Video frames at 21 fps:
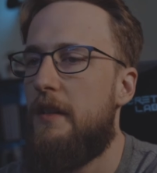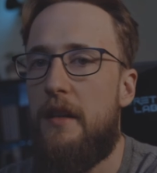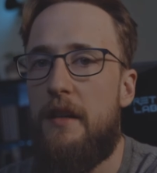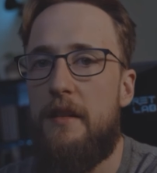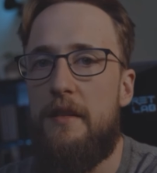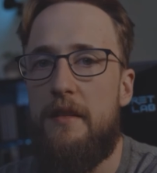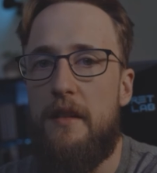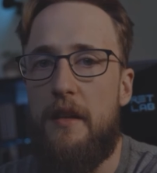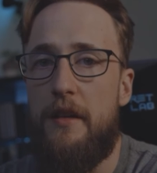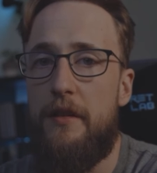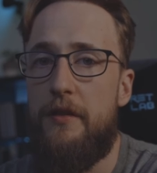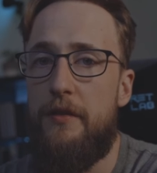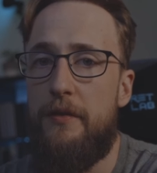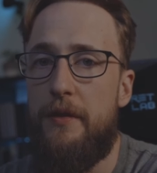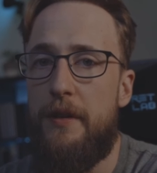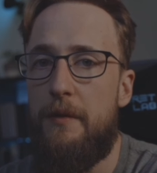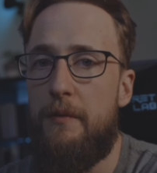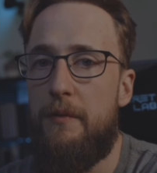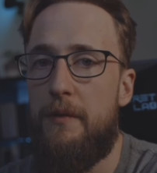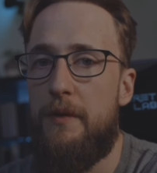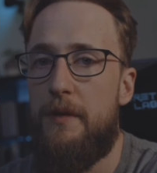that I started
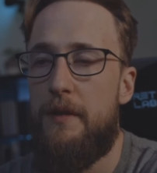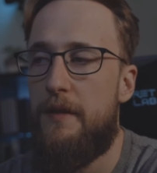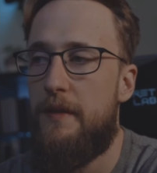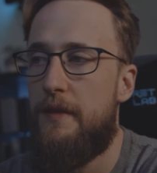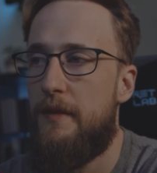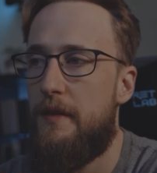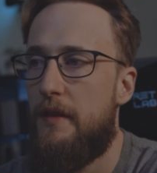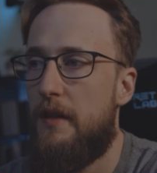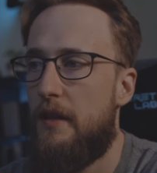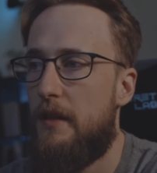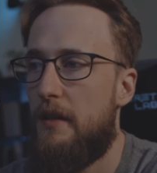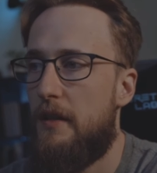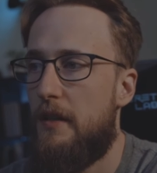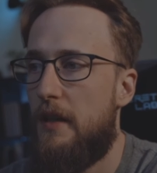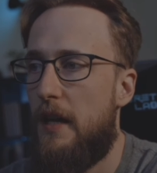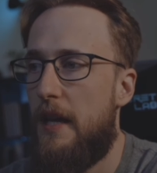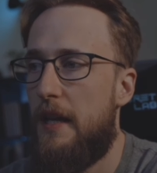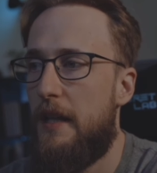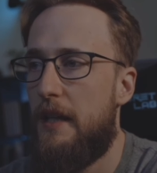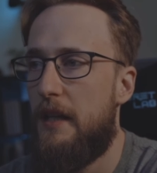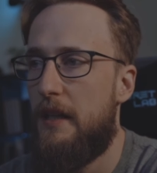doing was
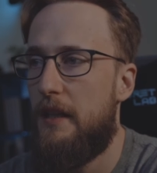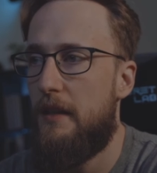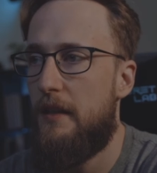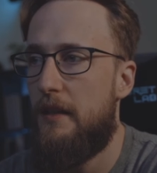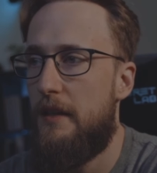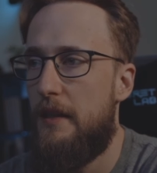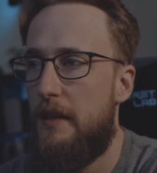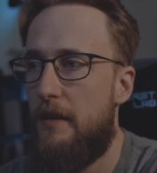adding in the